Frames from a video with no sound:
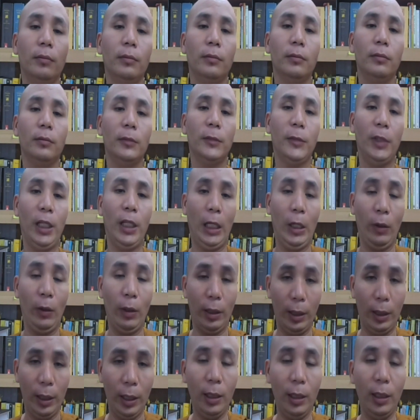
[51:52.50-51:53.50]
in our
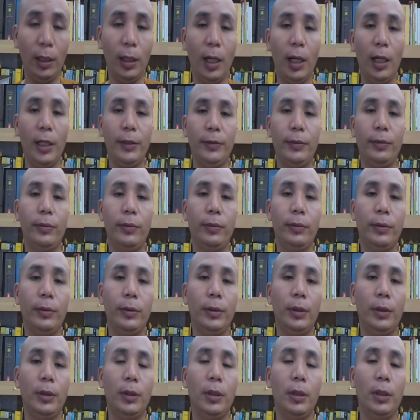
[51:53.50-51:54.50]
daily life,
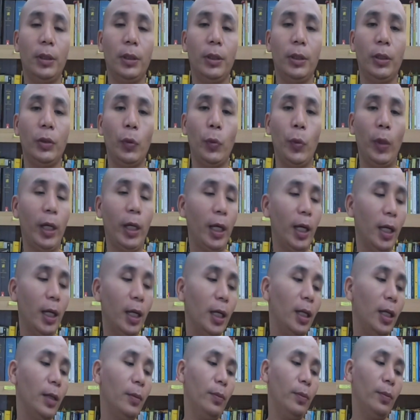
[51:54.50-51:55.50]
we can
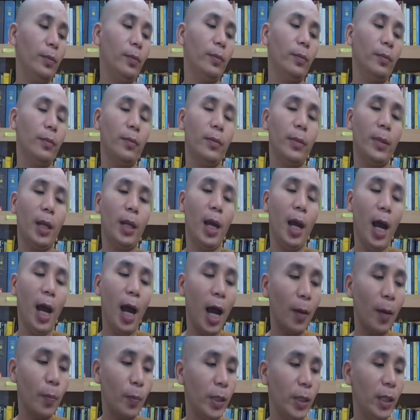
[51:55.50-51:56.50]
live
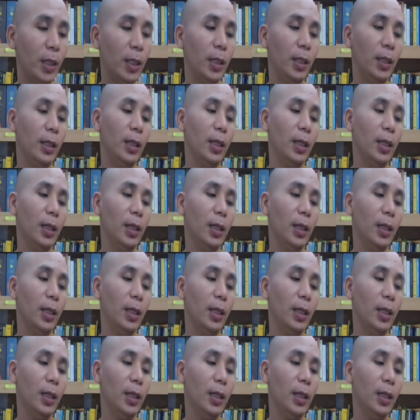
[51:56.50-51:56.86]
happily